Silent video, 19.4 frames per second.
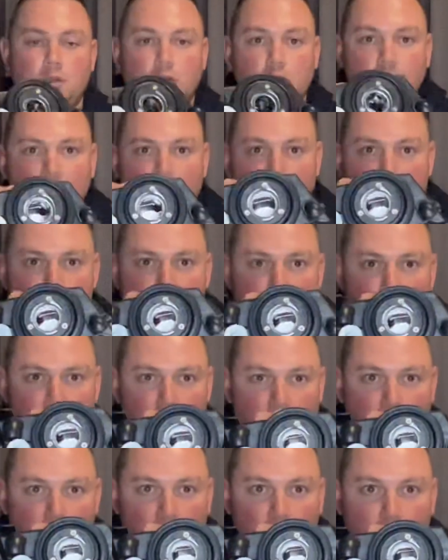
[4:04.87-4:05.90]

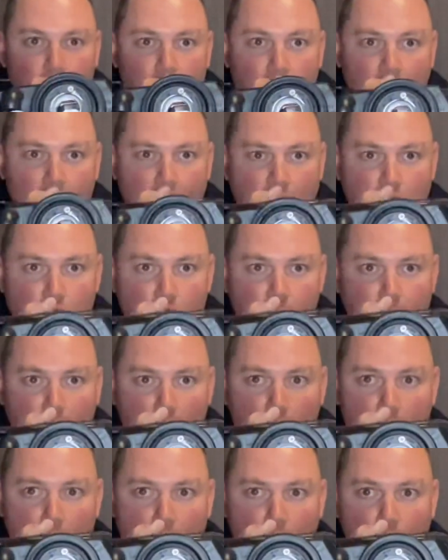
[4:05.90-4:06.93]
the actual
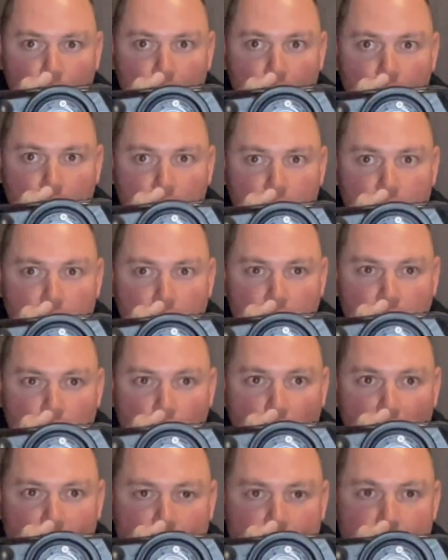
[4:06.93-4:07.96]
bulb holder.
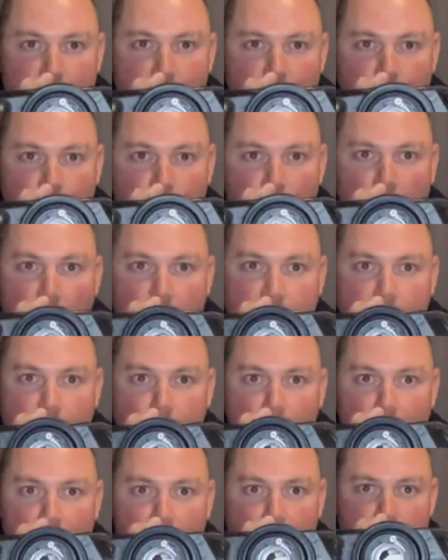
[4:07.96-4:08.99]
One is centralized and
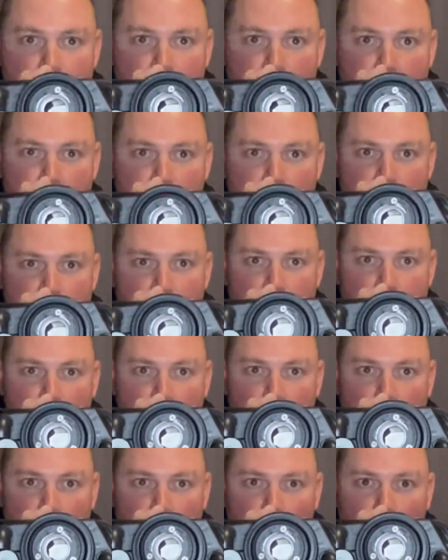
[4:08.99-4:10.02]
one is
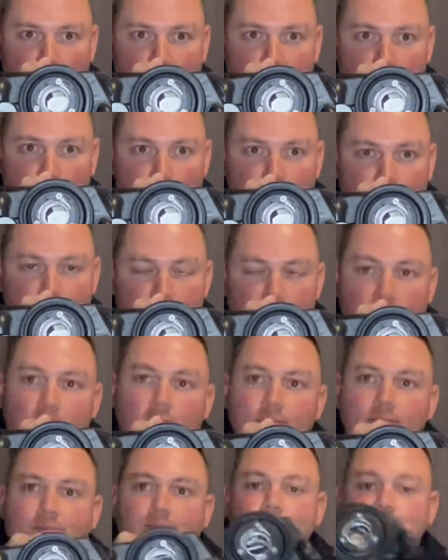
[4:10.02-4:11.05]
off center.
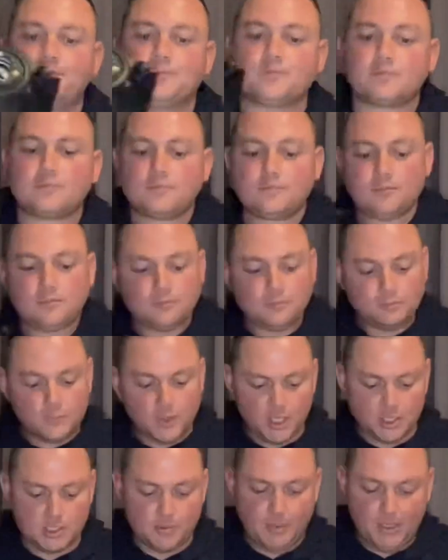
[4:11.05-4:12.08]

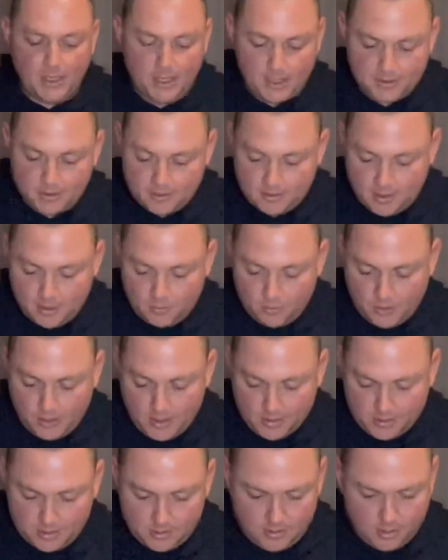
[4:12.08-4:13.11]
It's a bit hard to tell
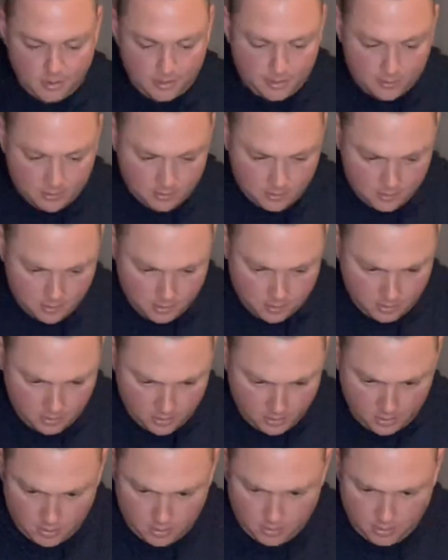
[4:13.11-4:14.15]
without seeing it
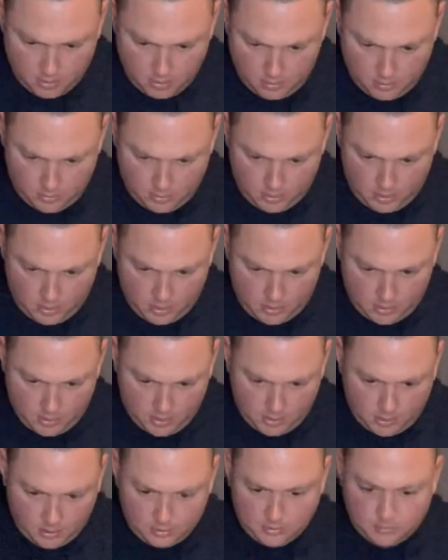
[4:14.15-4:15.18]
in
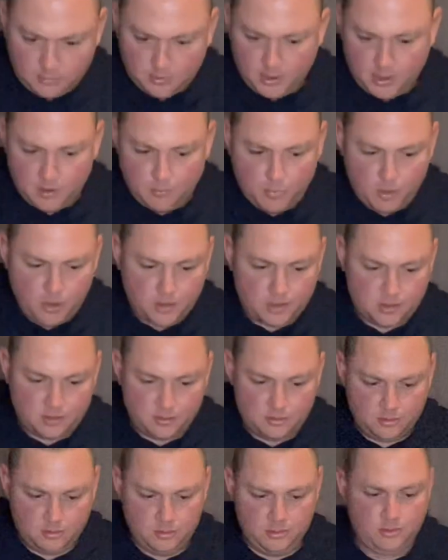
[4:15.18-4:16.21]

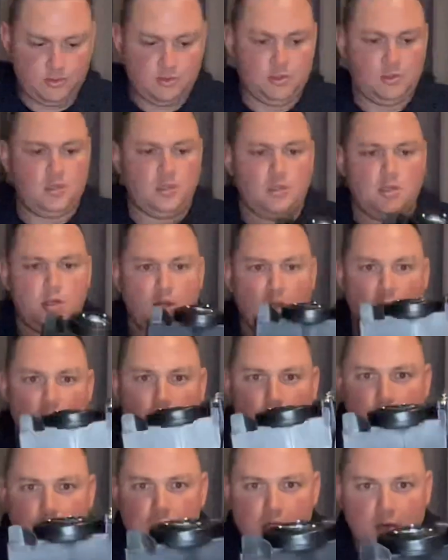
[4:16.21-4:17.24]
person. And
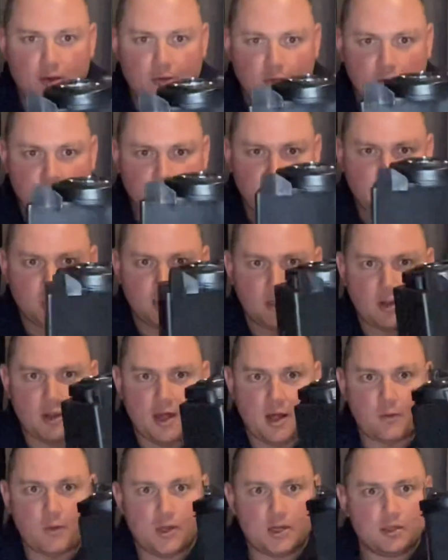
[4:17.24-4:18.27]
also if you look at it
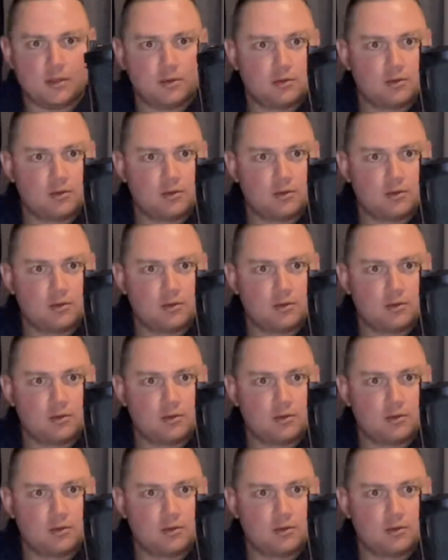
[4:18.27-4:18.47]
that way,